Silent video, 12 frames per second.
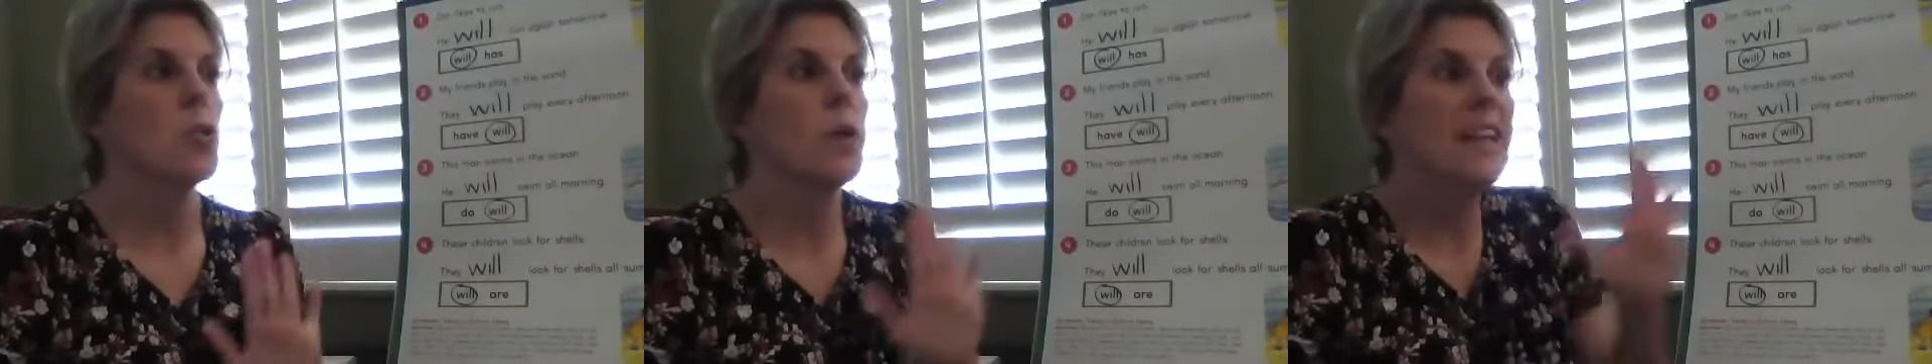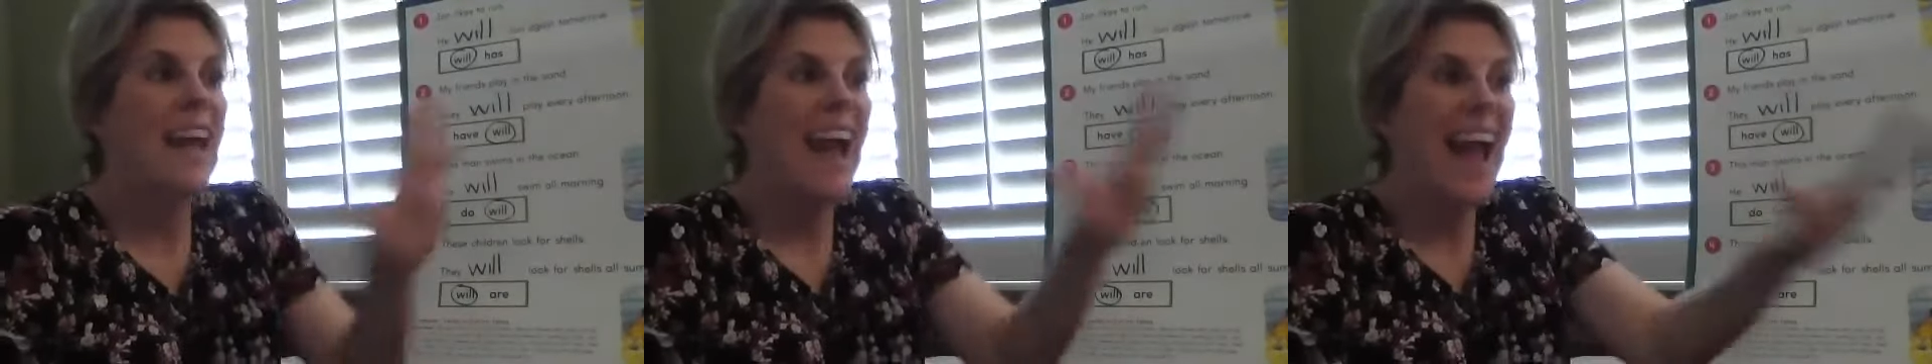
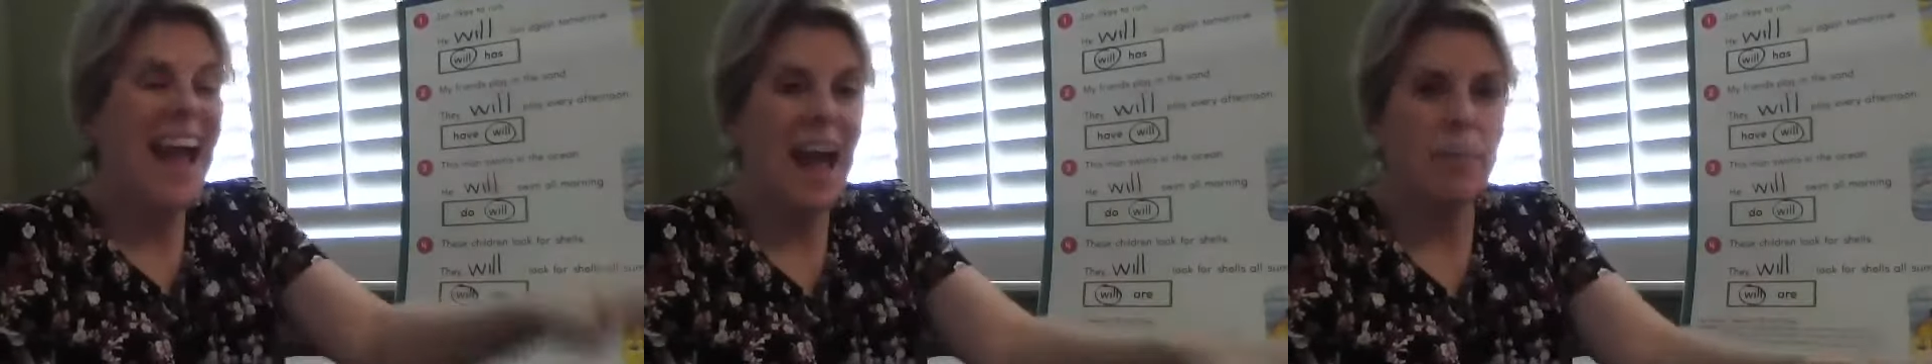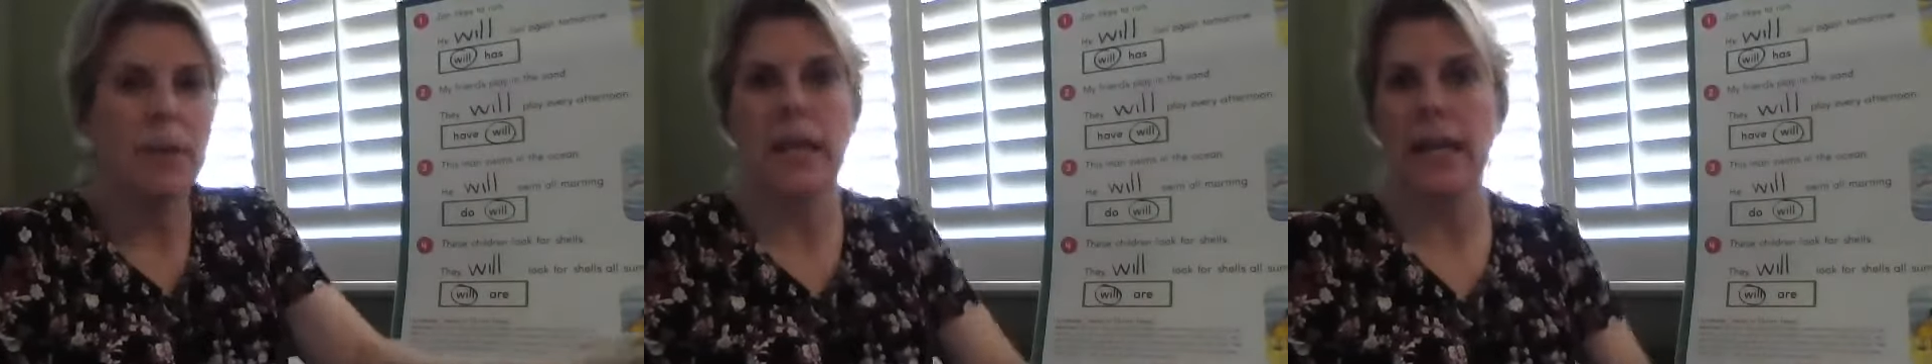going to
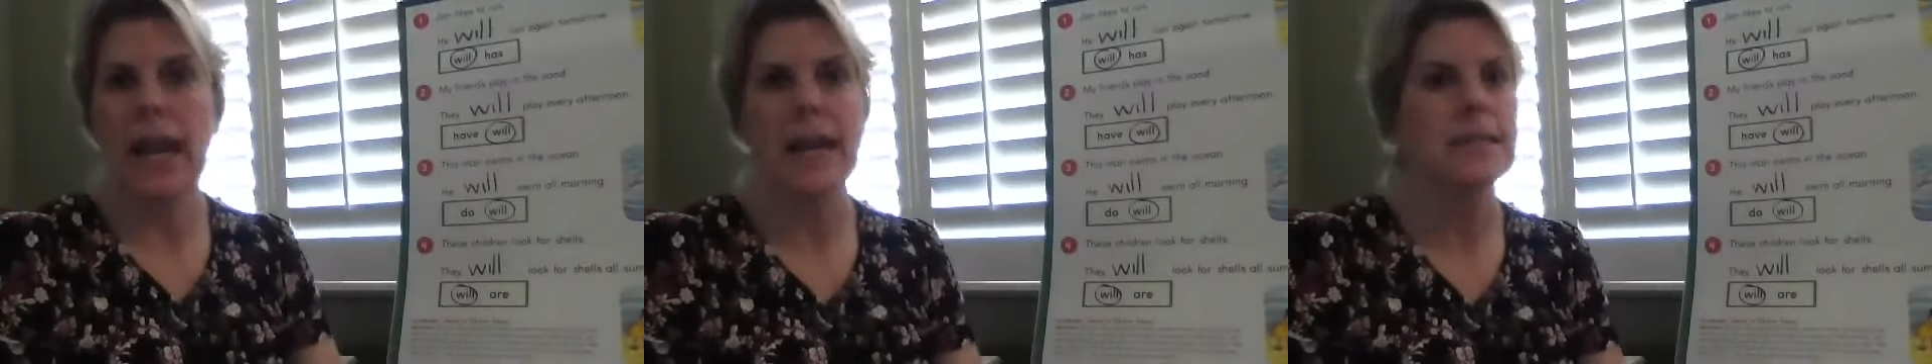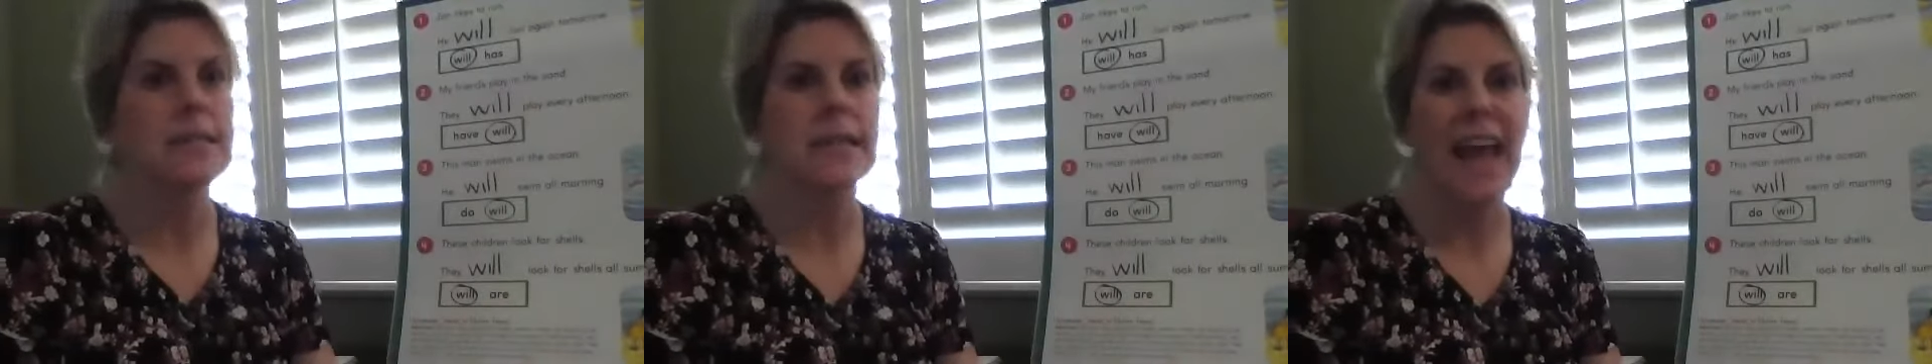happen. It
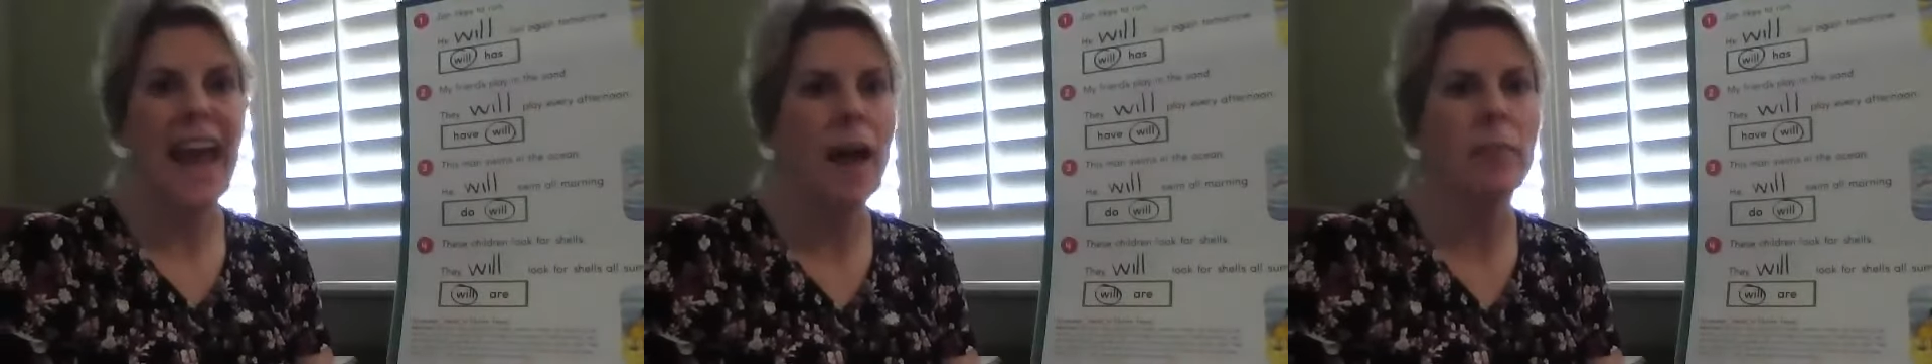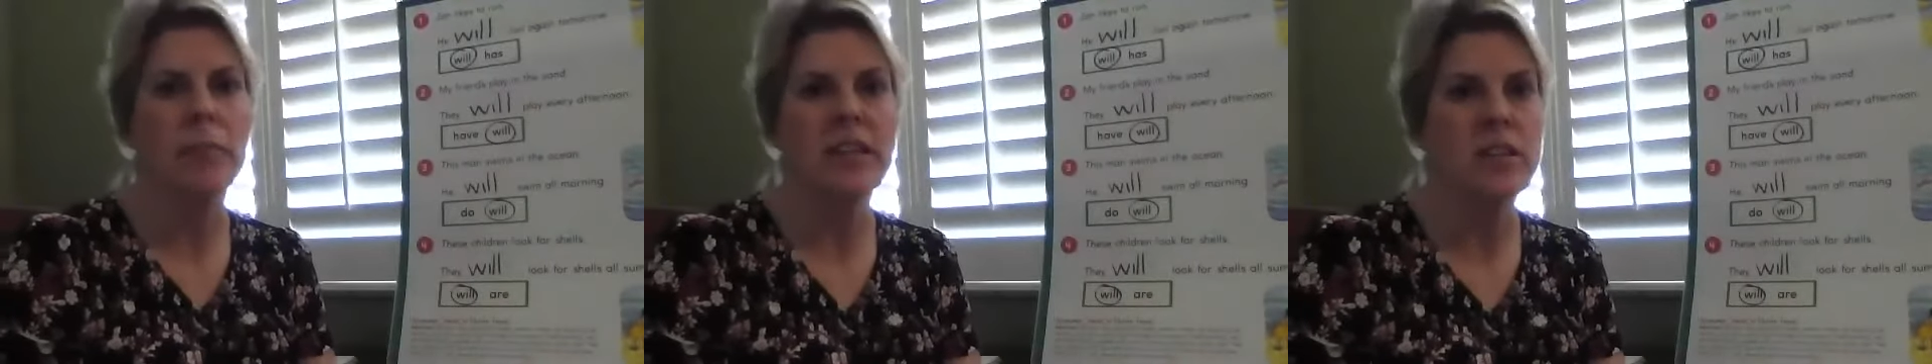hasn't
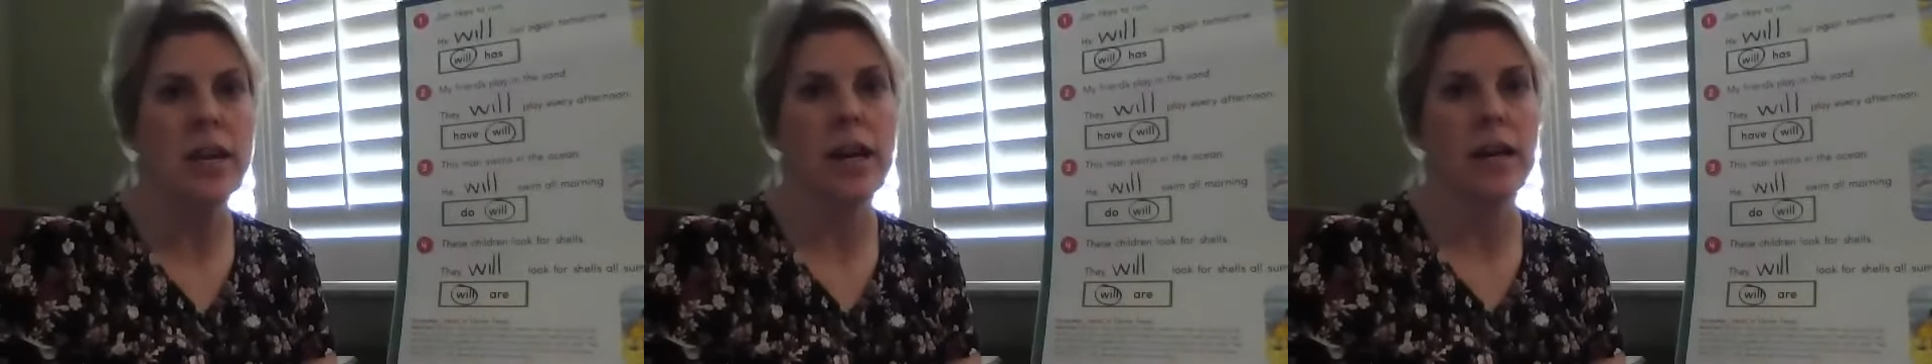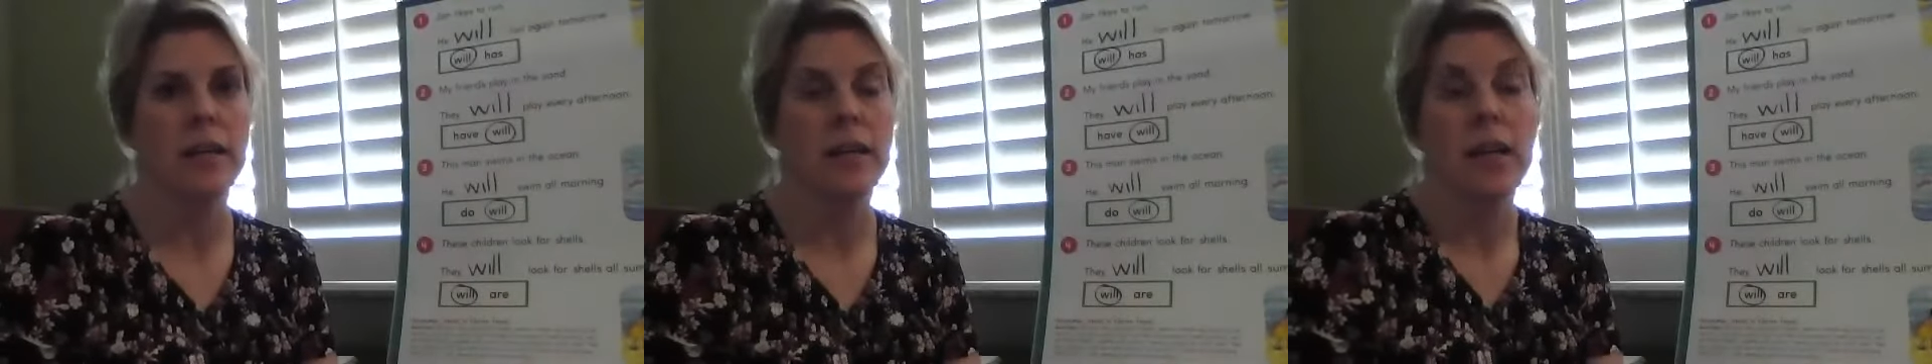happened
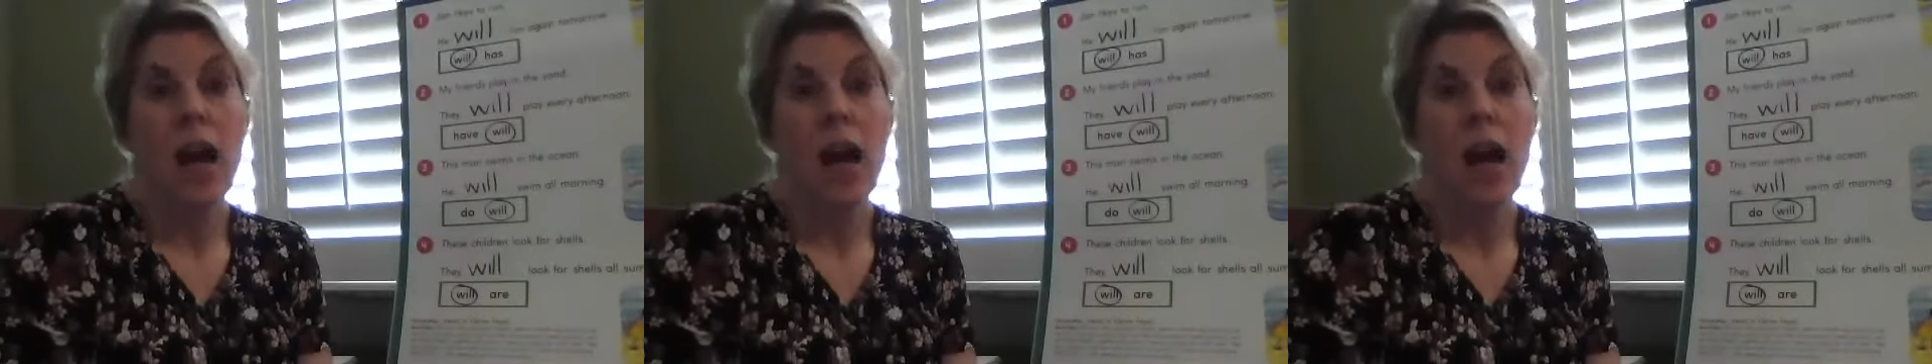yet.